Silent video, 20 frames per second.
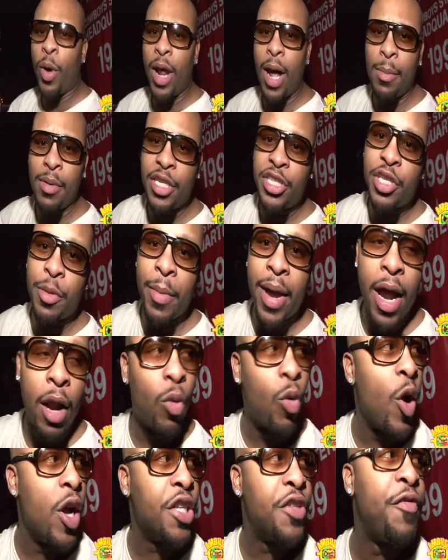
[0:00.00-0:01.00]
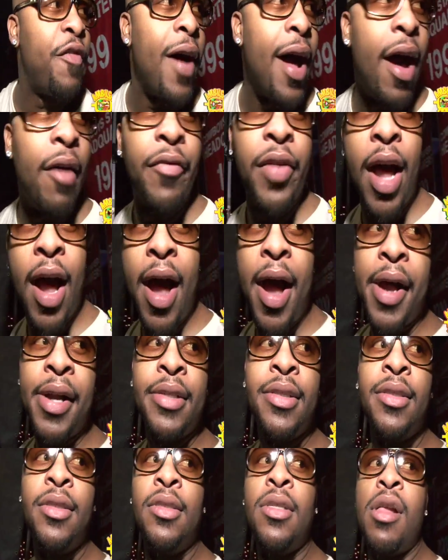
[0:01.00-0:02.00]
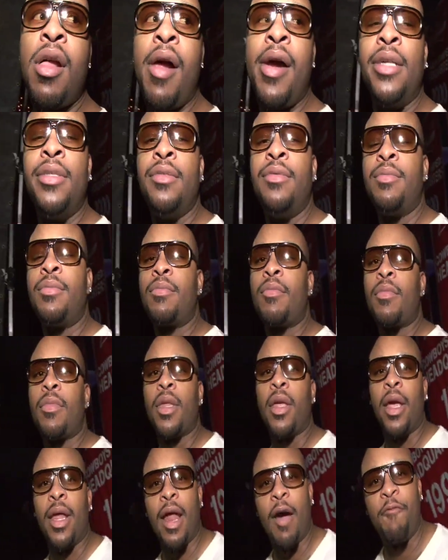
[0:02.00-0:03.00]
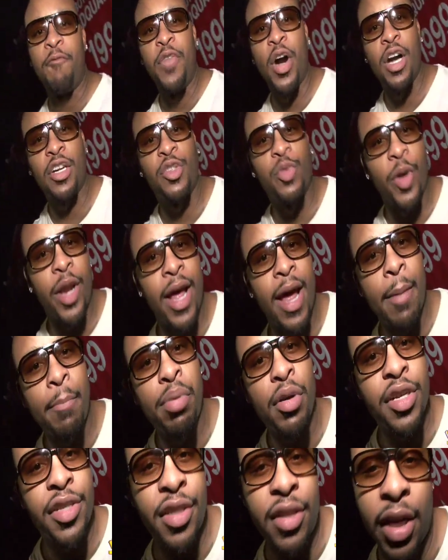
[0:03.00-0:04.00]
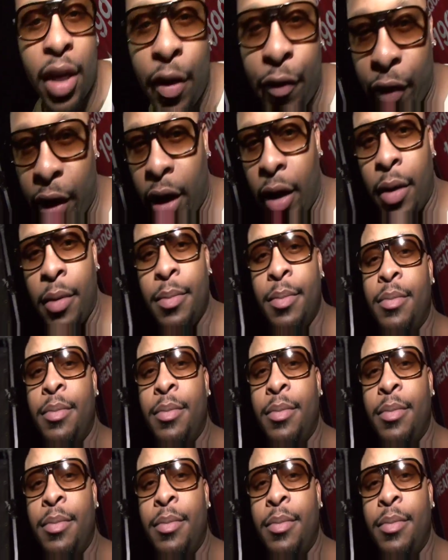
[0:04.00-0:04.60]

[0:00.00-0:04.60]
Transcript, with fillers: What up, this your man Royce59, and I fucks with Ambush TV.